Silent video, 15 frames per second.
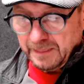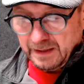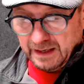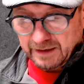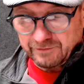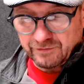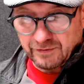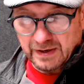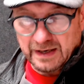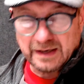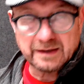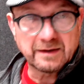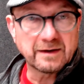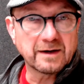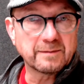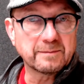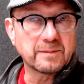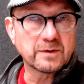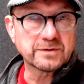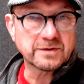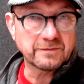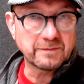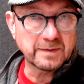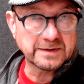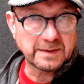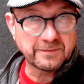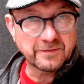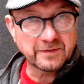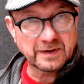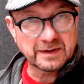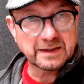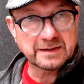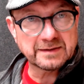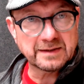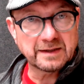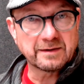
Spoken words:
I tried most of them except for, like I said,